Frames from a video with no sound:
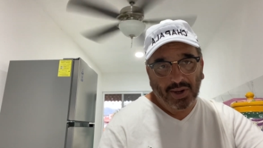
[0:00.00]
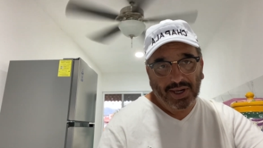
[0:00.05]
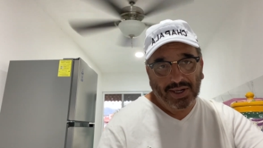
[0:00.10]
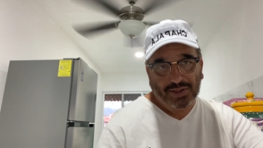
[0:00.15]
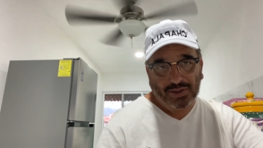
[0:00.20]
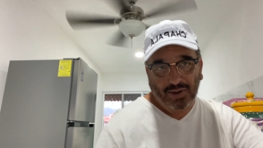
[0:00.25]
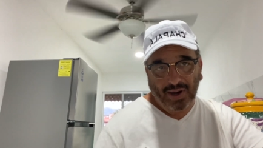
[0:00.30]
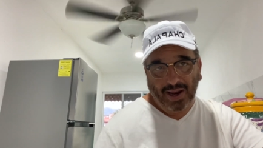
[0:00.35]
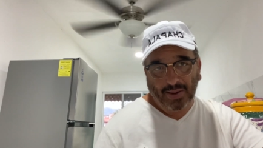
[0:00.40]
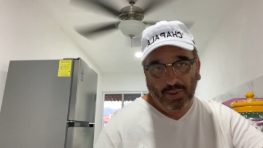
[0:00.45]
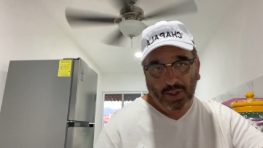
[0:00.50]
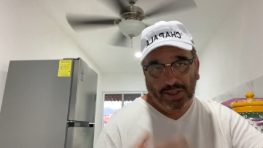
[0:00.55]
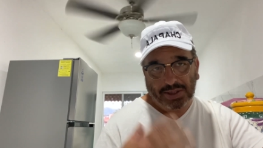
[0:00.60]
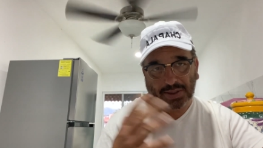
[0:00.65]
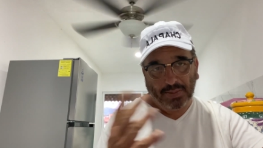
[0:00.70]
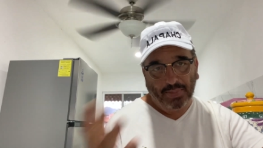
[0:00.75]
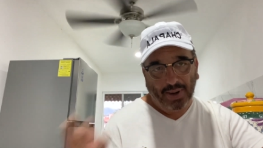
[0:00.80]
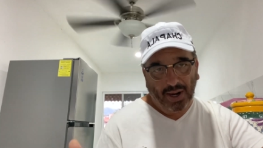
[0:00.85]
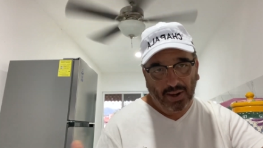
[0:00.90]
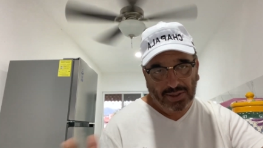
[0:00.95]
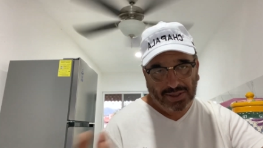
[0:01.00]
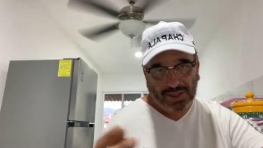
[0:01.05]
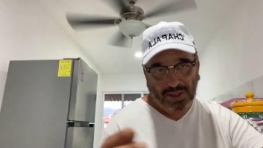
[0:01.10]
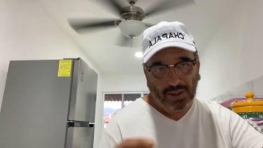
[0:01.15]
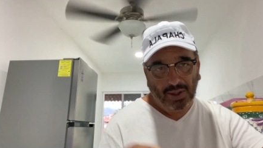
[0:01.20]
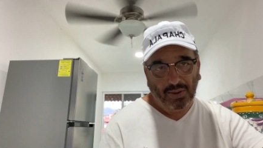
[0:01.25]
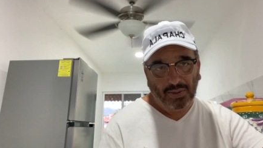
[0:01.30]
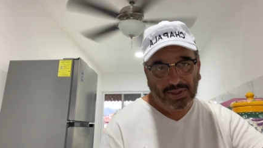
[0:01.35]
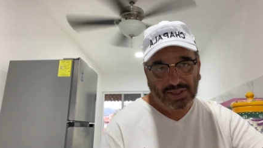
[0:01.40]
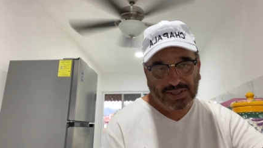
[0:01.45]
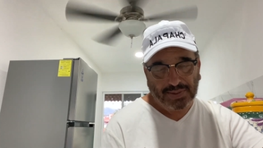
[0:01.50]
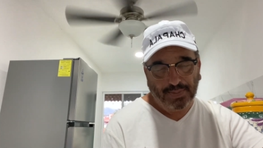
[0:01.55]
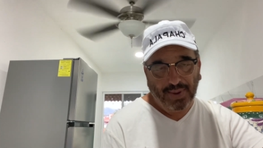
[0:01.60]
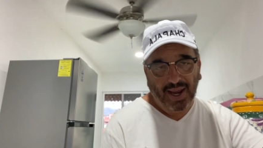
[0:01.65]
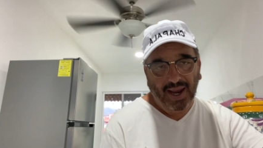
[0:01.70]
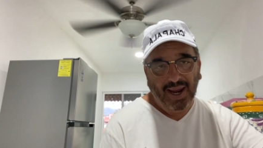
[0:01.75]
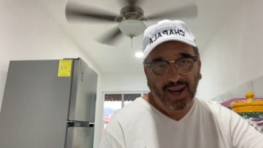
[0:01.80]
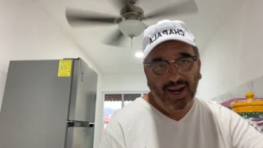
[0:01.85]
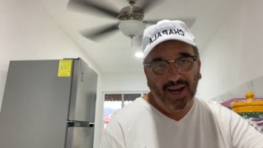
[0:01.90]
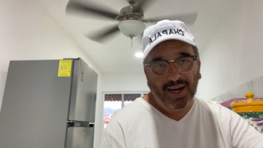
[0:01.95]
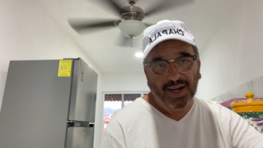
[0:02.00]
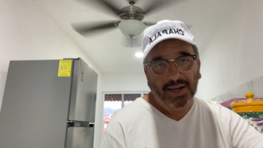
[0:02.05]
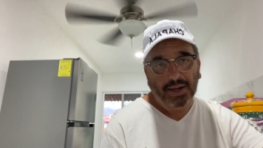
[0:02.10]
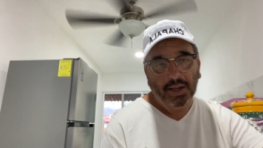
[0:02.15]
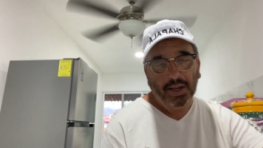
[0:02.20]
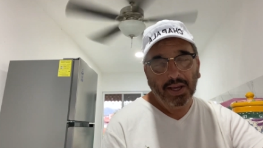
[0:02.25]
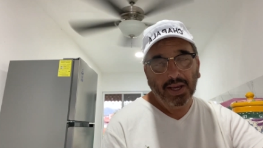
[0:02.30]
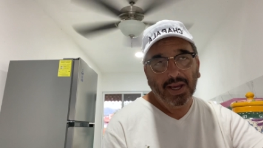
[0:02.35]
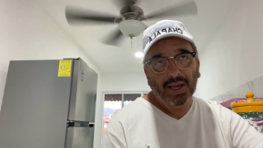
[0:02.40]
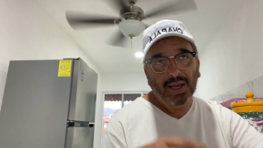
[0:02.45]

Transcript: traveling to Barcelona, Spain.